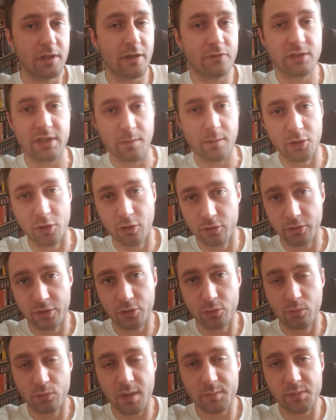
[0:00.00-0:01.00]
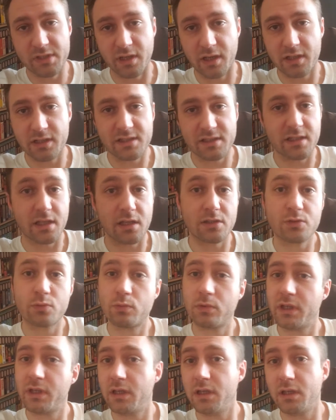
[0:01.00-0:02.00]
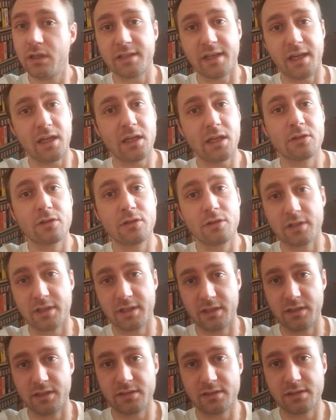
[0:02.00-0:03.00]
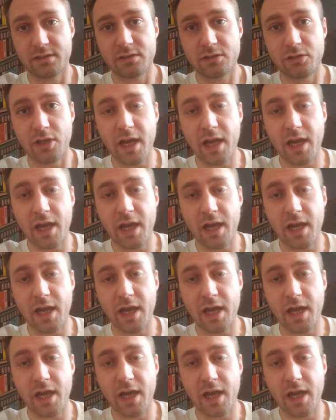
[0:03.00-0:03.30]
Every time you go to a new website, it says, "We take cookies."